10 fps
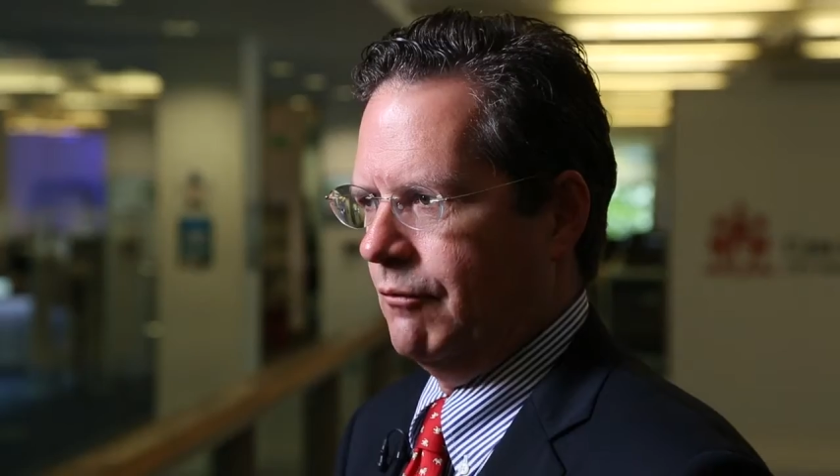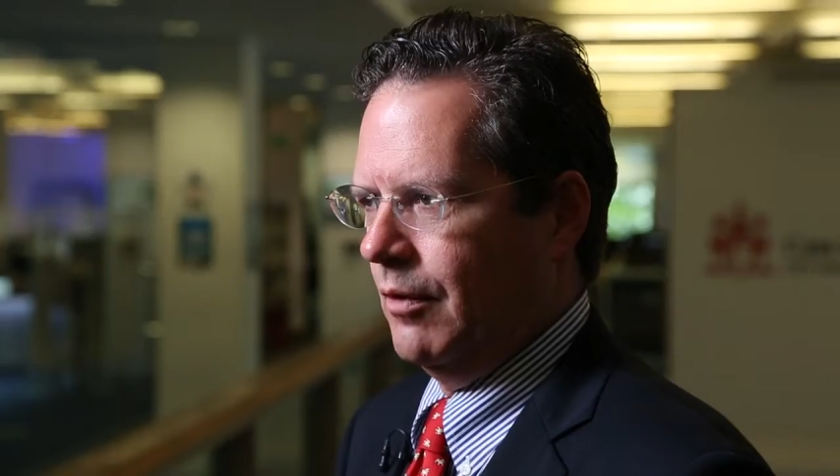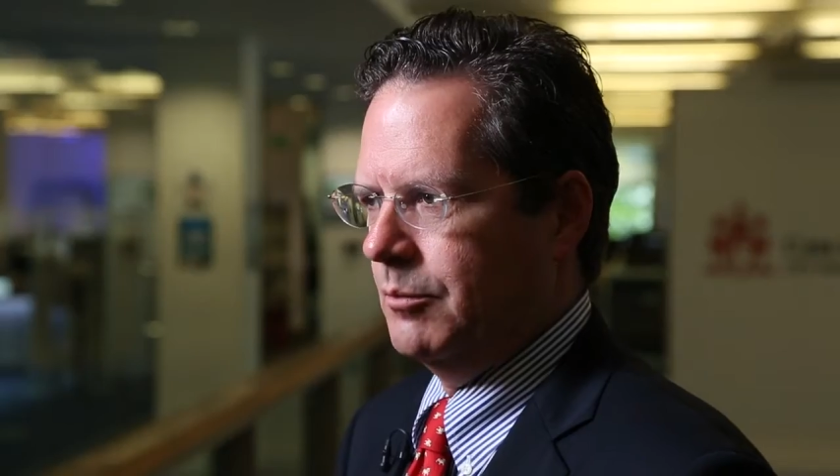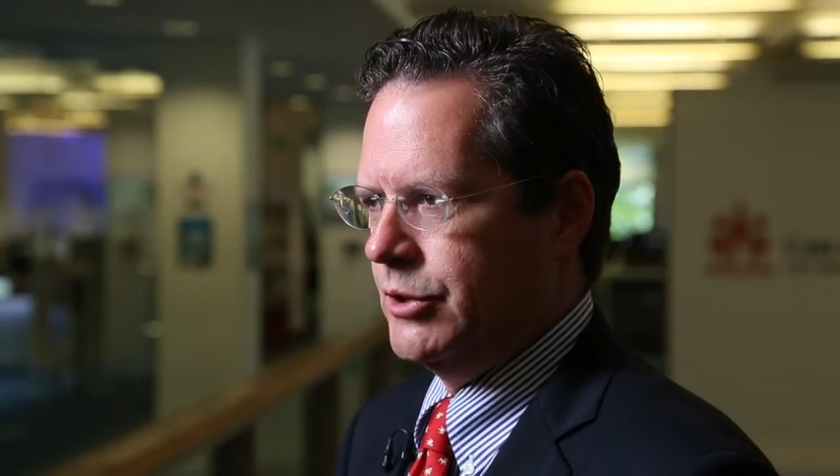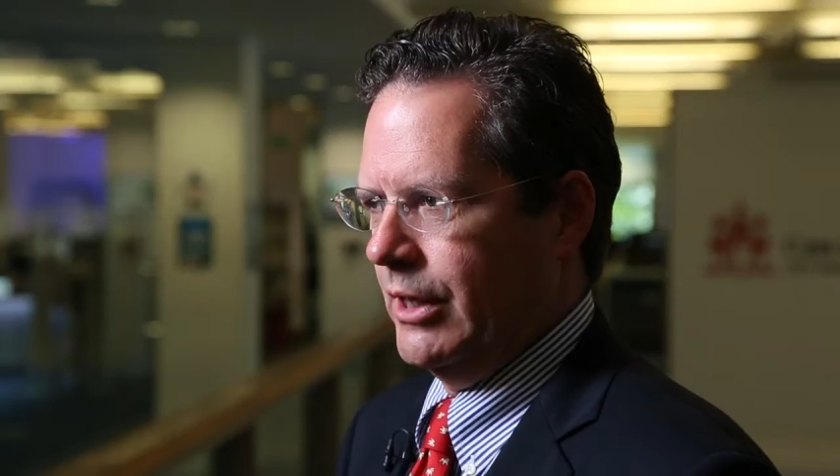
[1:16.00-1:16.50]

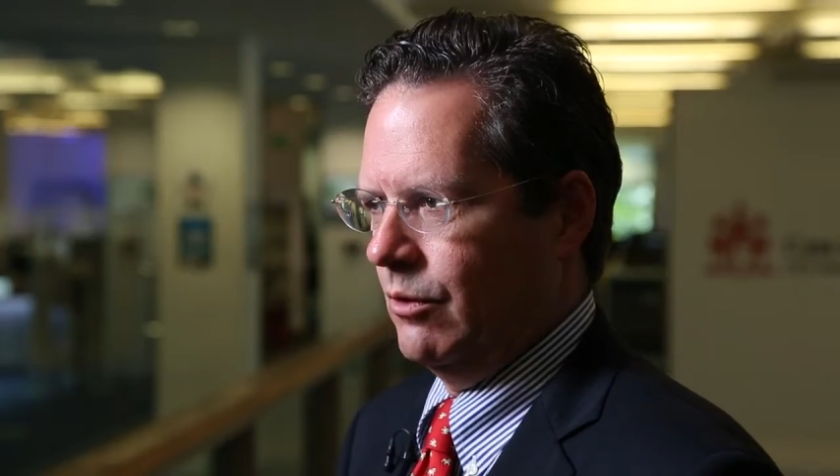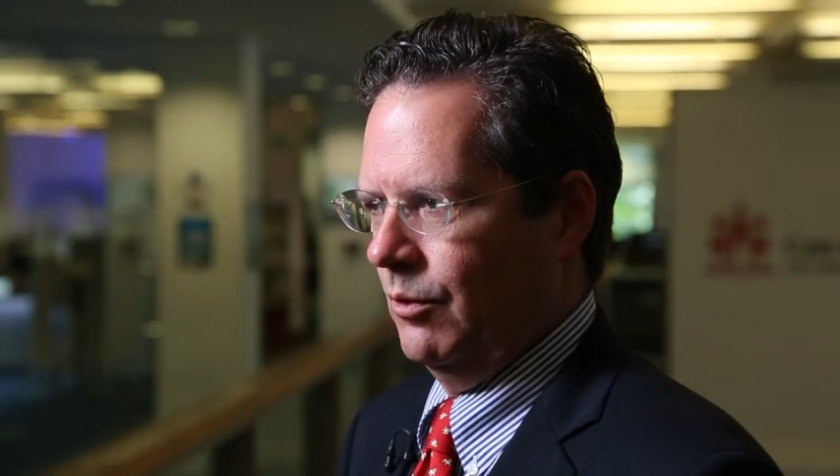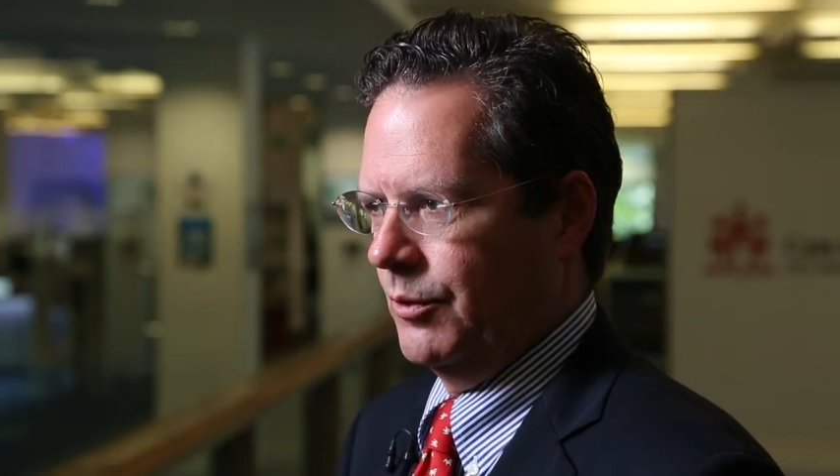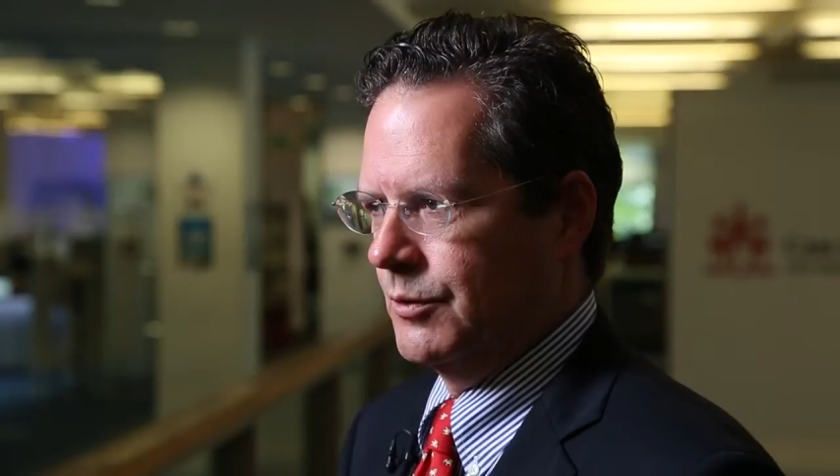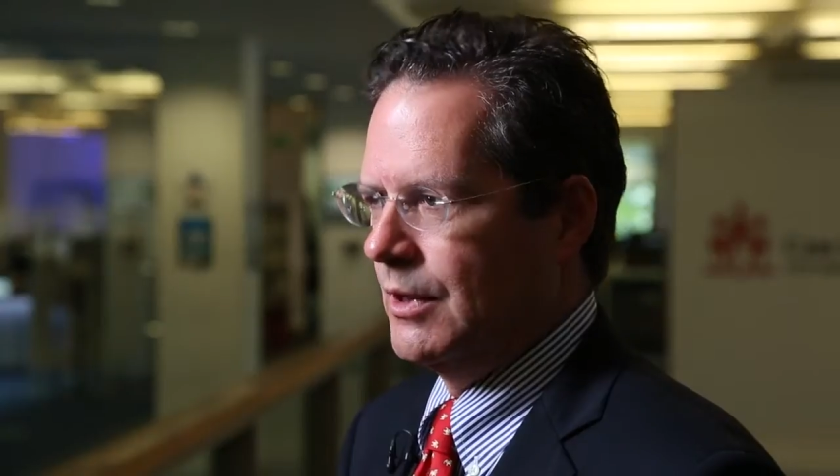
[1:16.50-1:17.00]
from
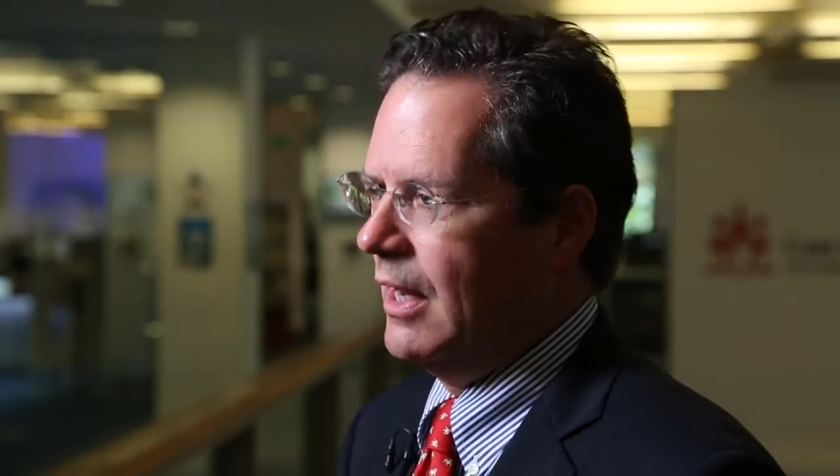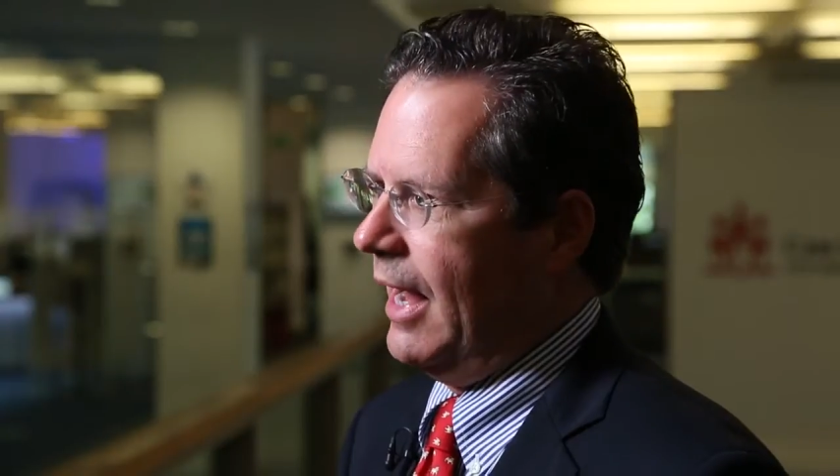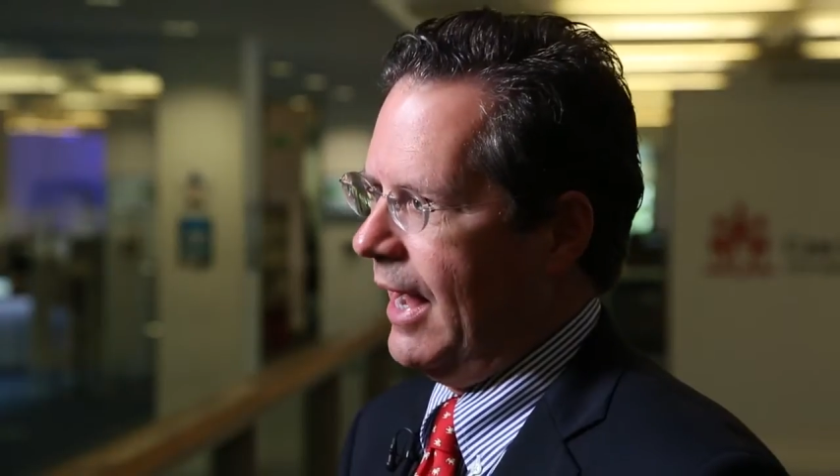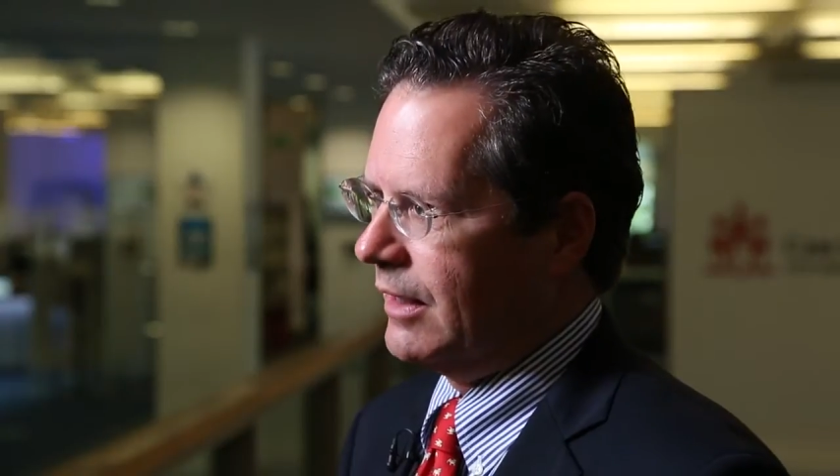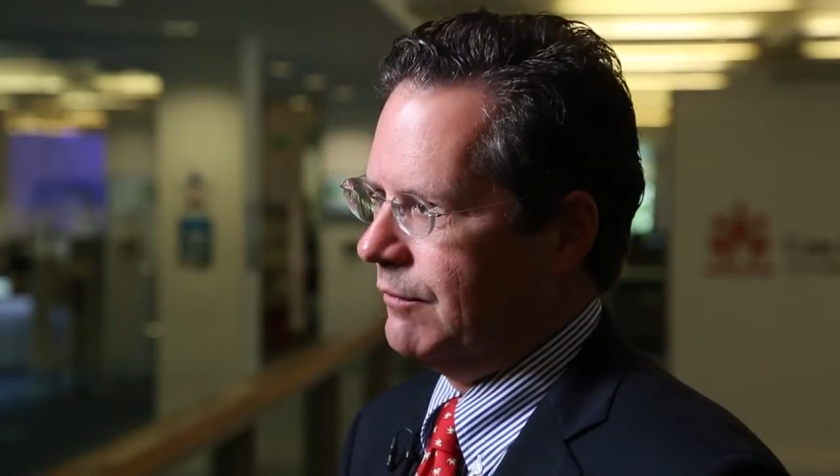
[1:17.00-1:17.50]
shareholders,
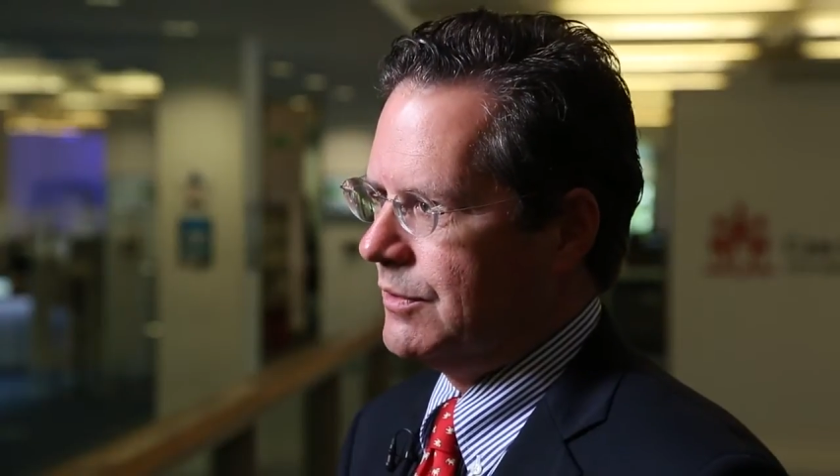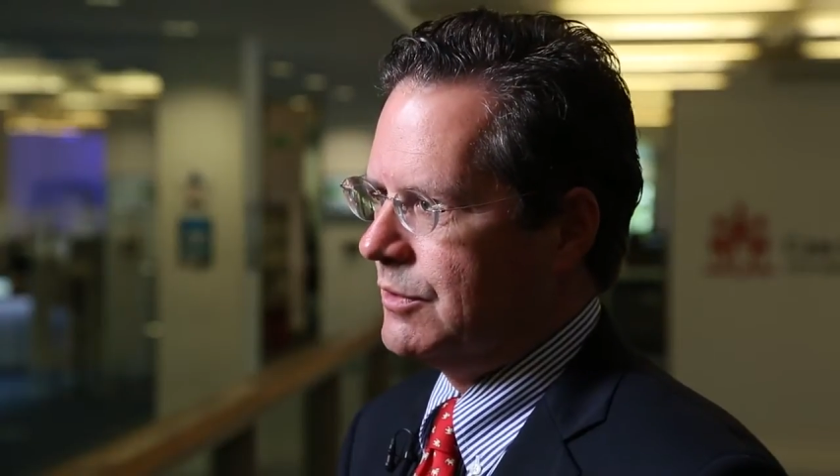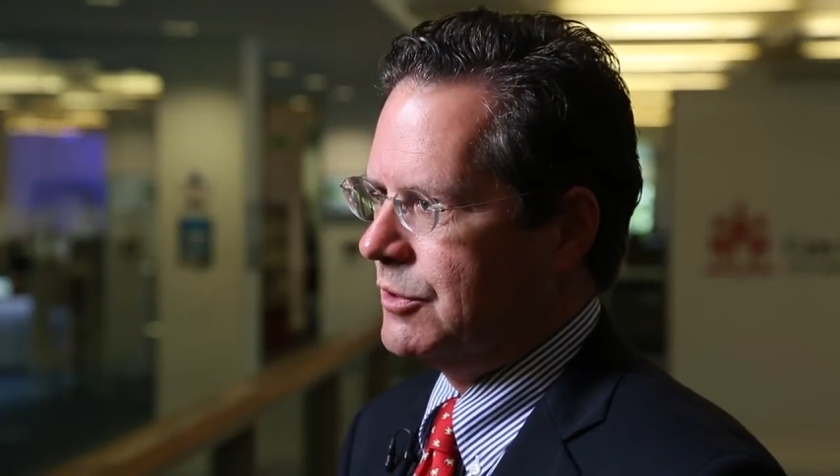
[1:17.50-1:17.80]
activists and